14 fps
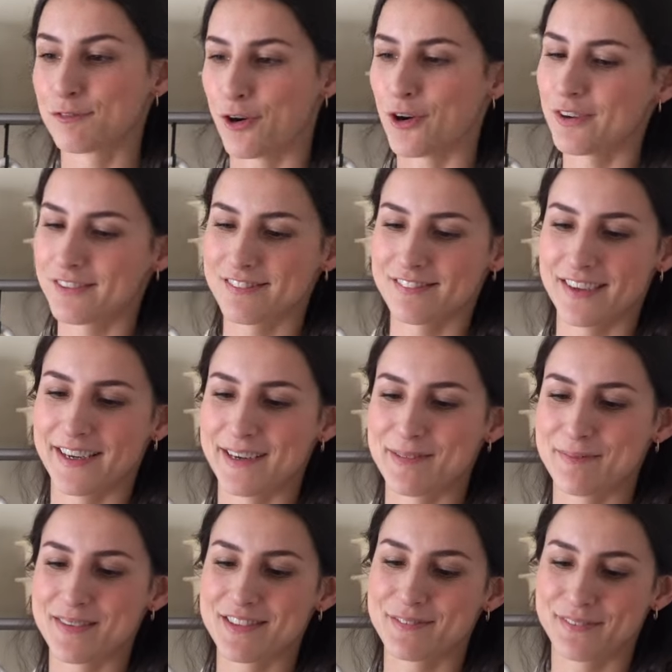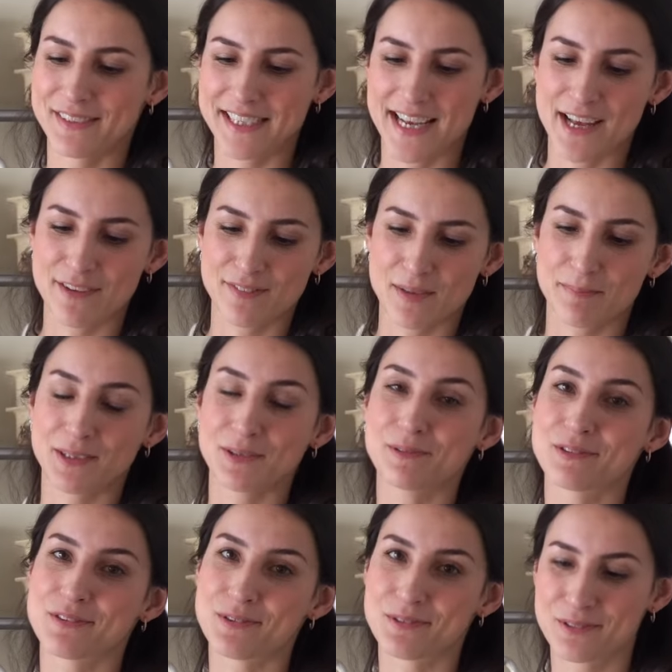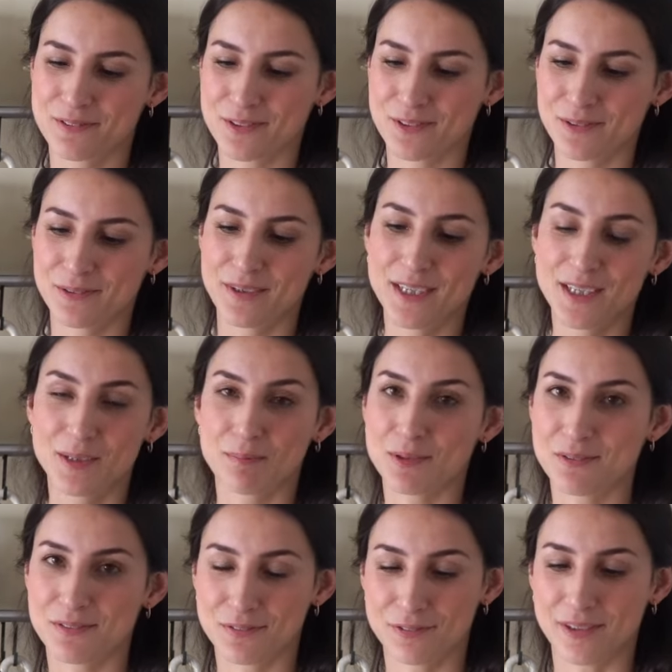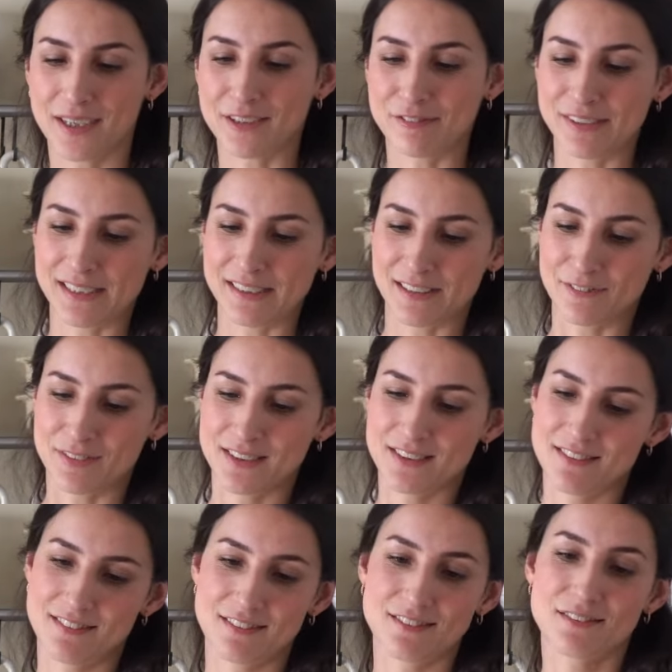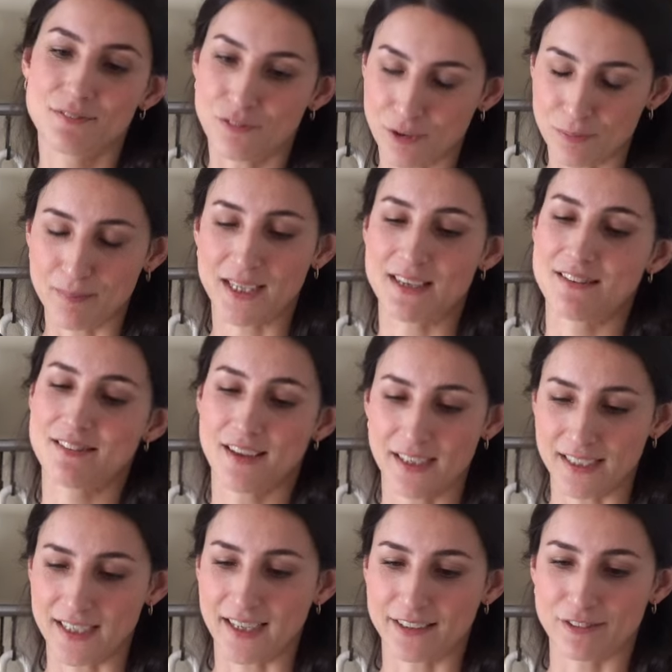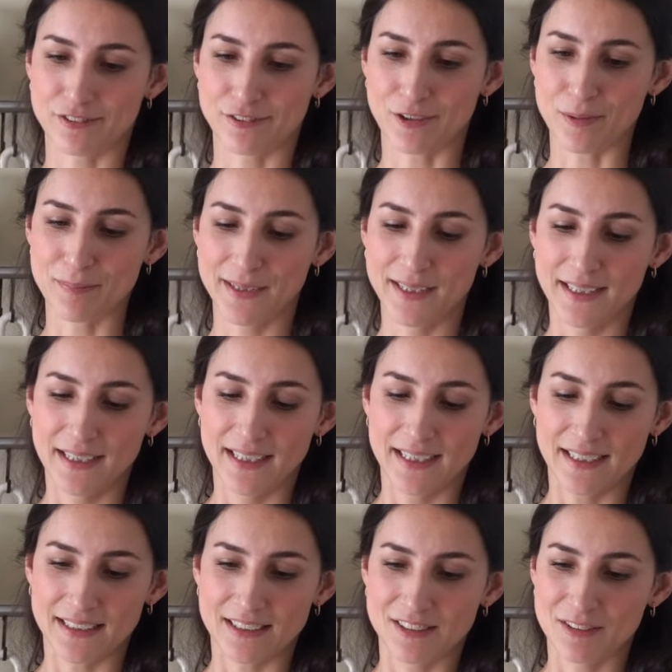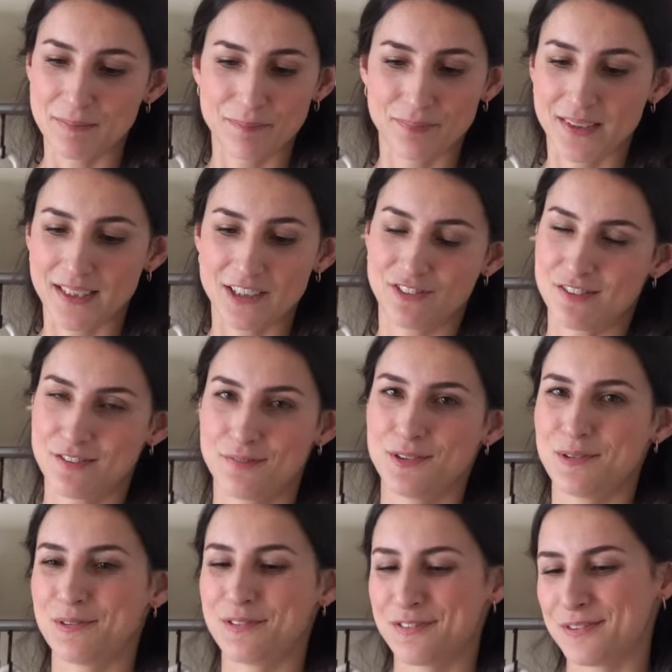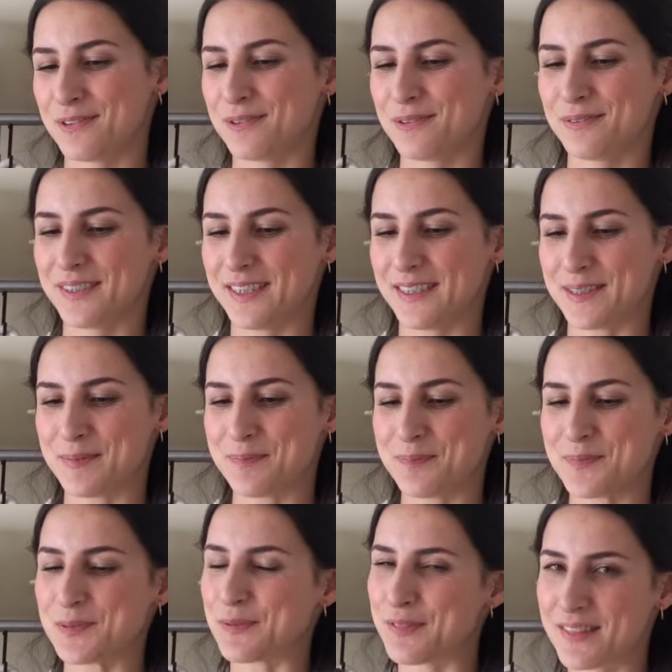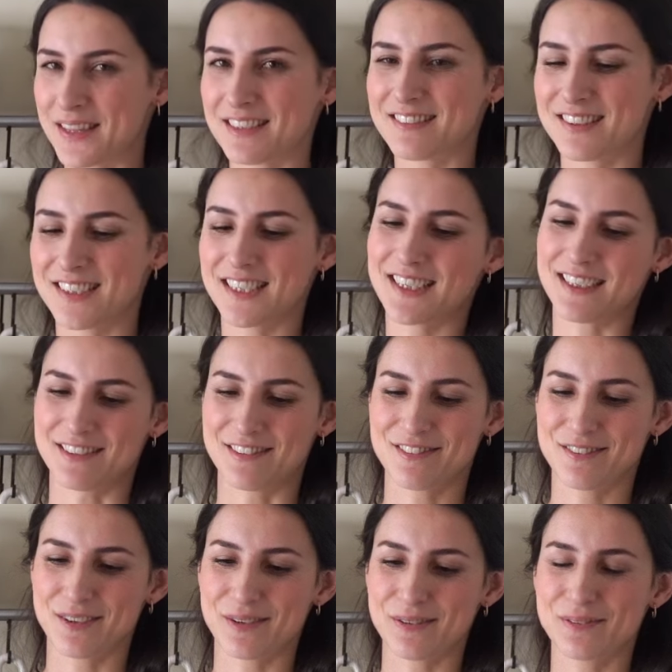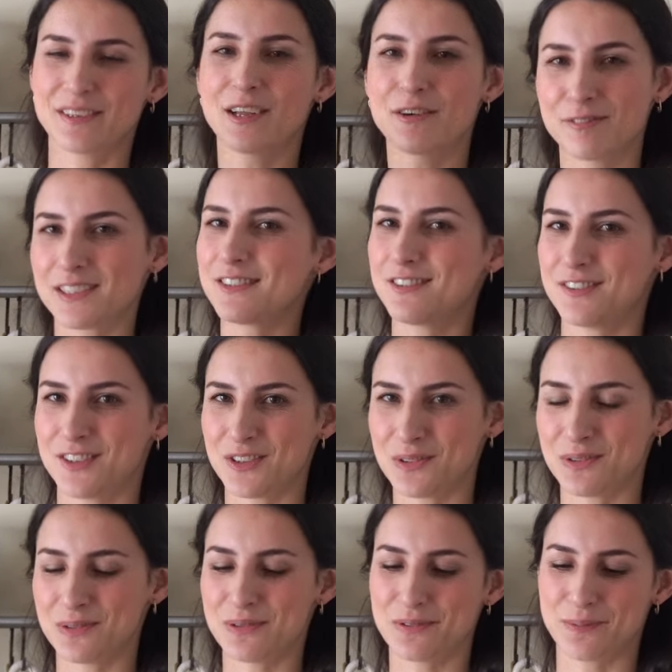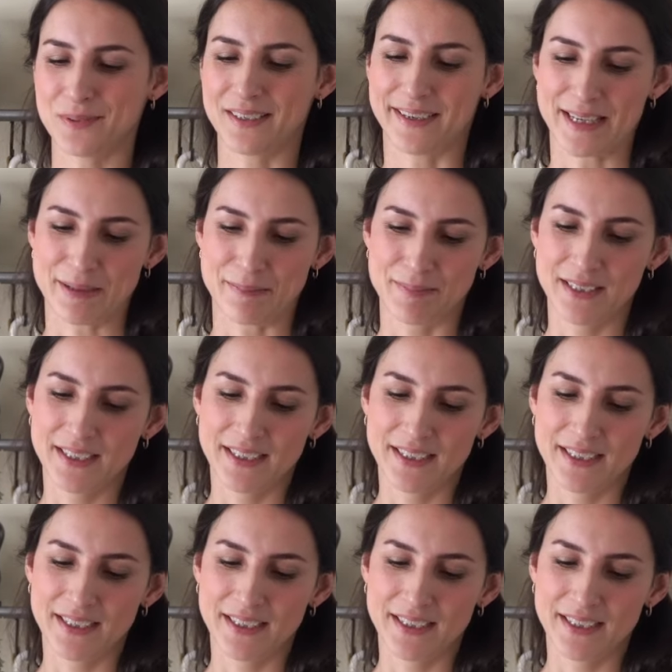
rocks. It's really heavy but also so beautiful. I really love it. This is from a second-hand shop, and it just feels so authentic and so lovely to use when I am